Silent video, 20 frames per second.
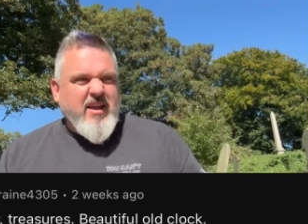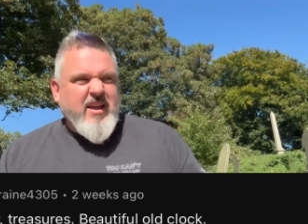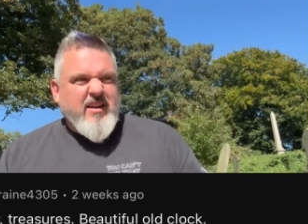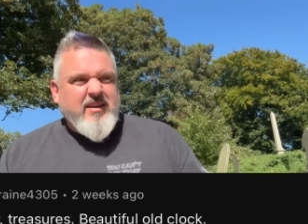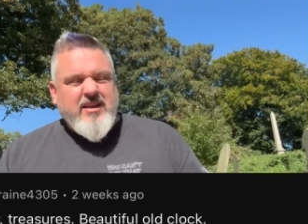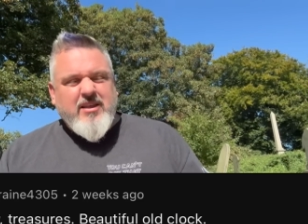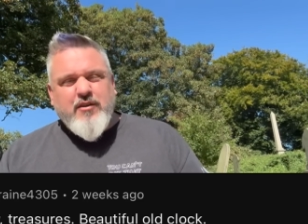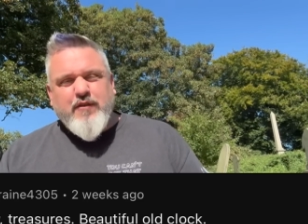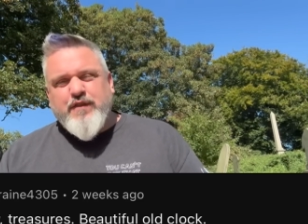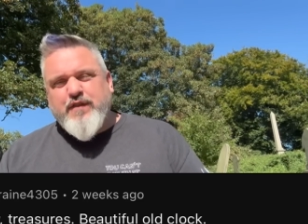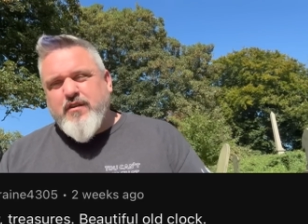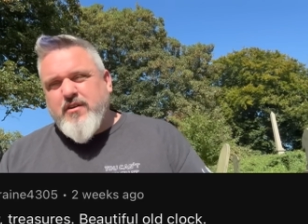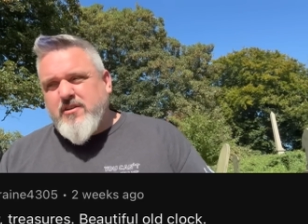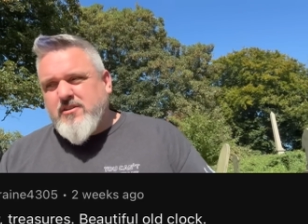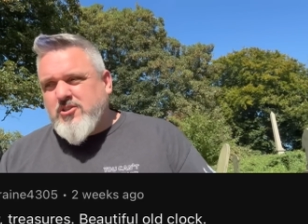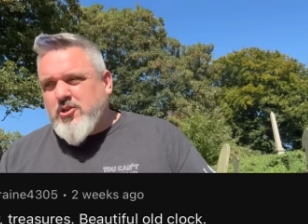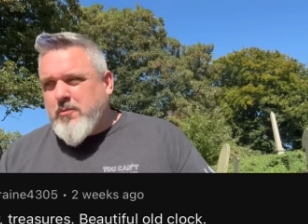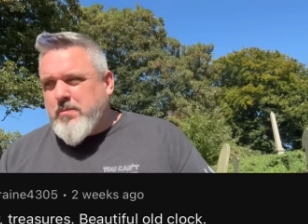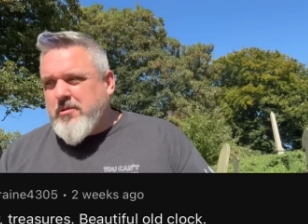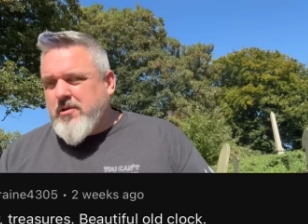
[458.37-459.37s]
Now, the first
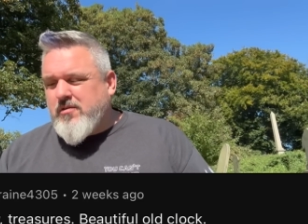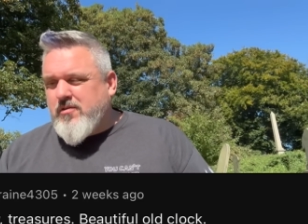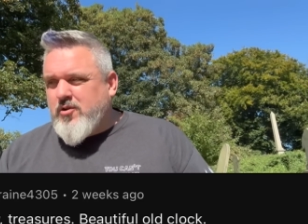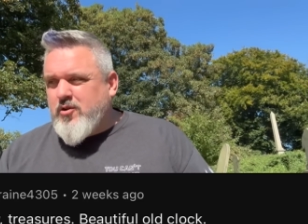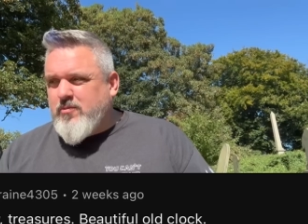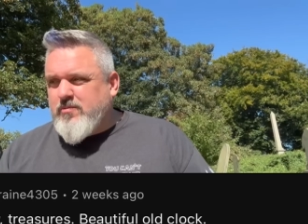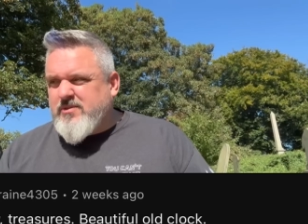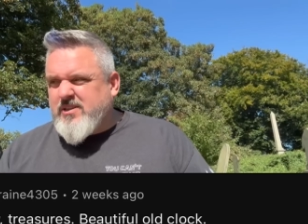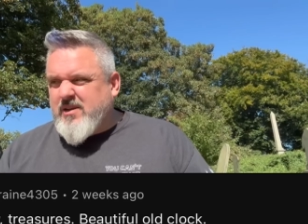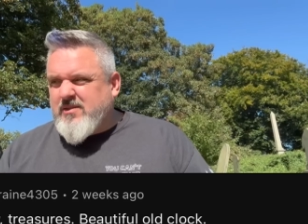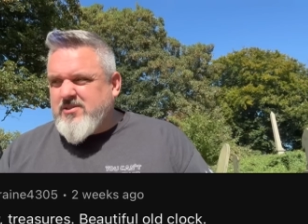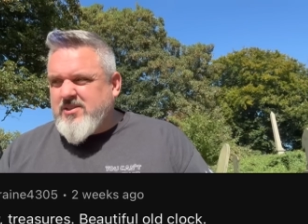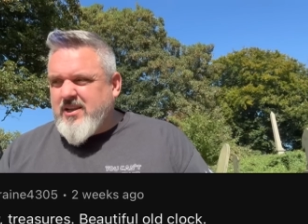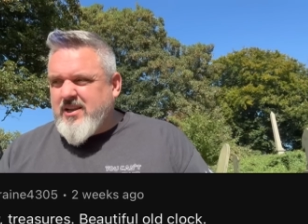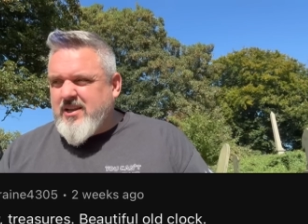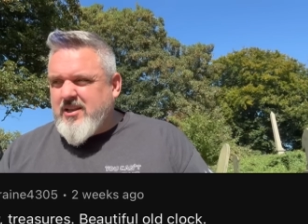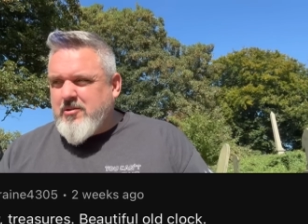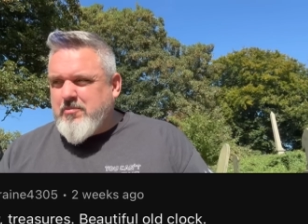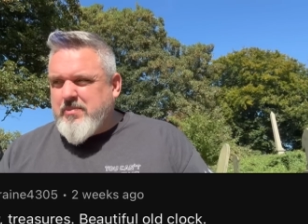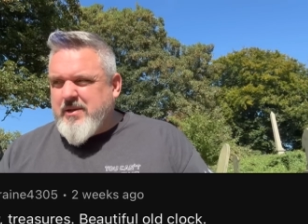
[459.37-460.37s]
couple of rooms, I was a
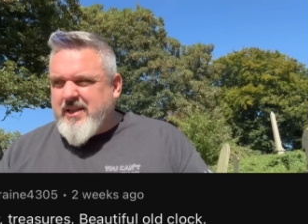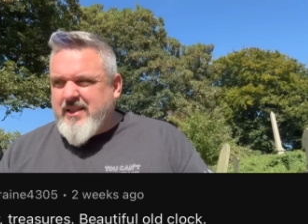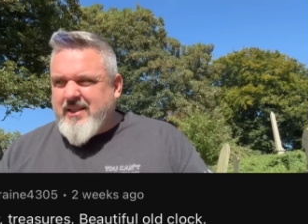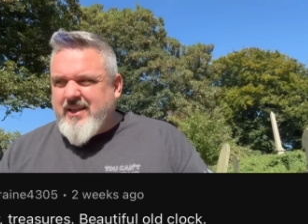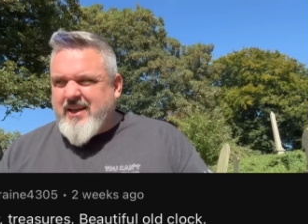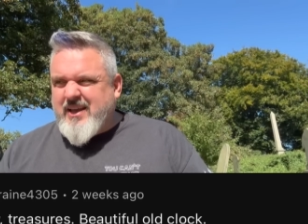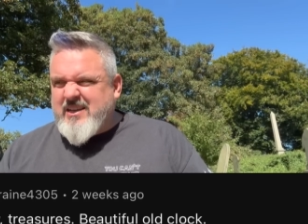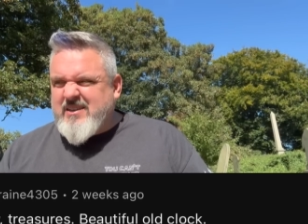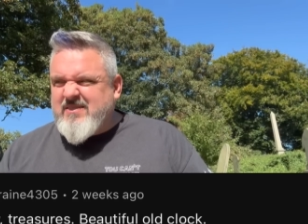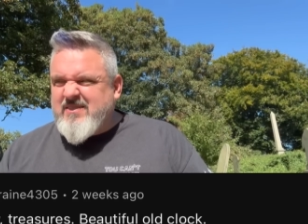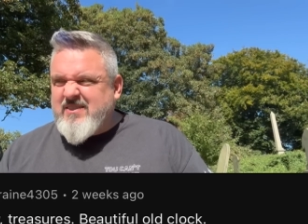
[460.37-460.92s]
little bit like,